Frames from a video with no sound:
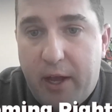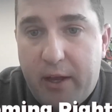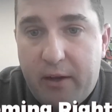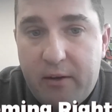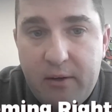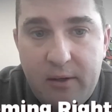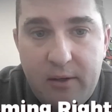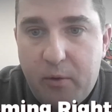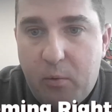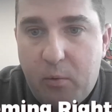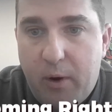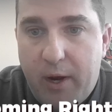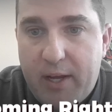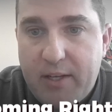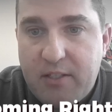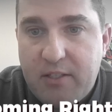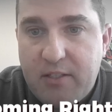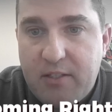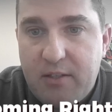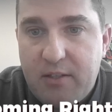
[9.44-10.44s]
that the
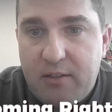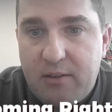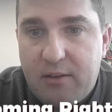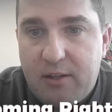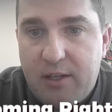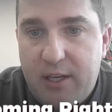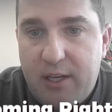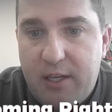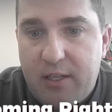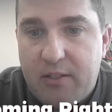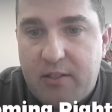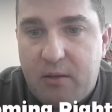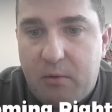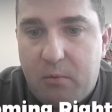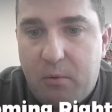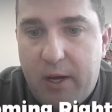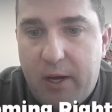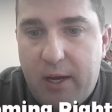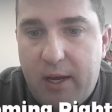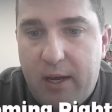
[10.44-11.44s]
West leads the
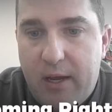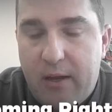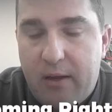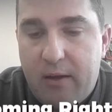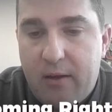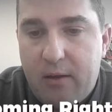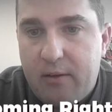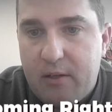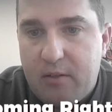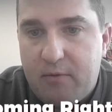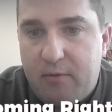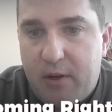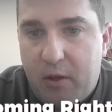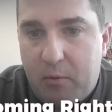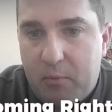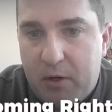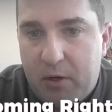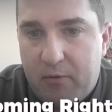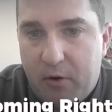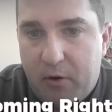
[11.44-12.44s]
way in the
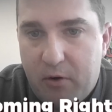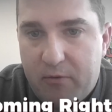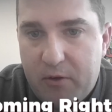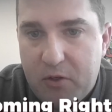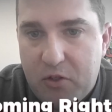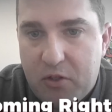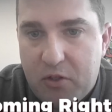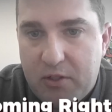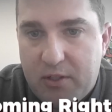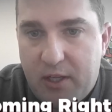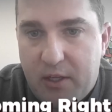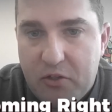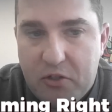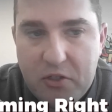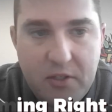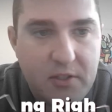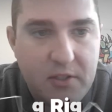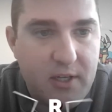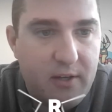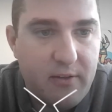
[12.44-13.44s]
development of artificial
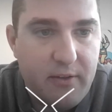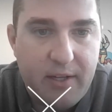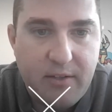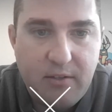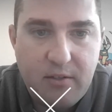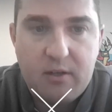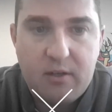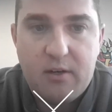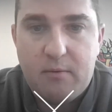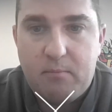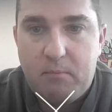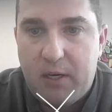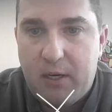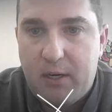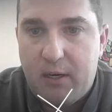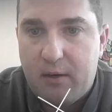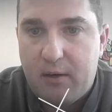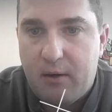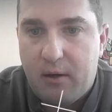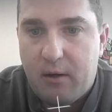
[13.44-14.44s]
intelligence, and that's going to
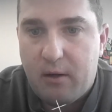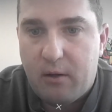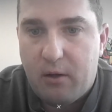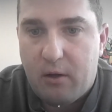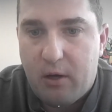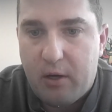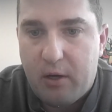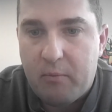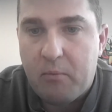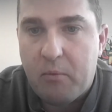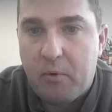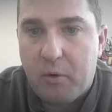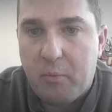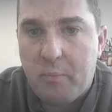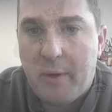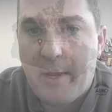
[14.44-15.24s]
mean a lot more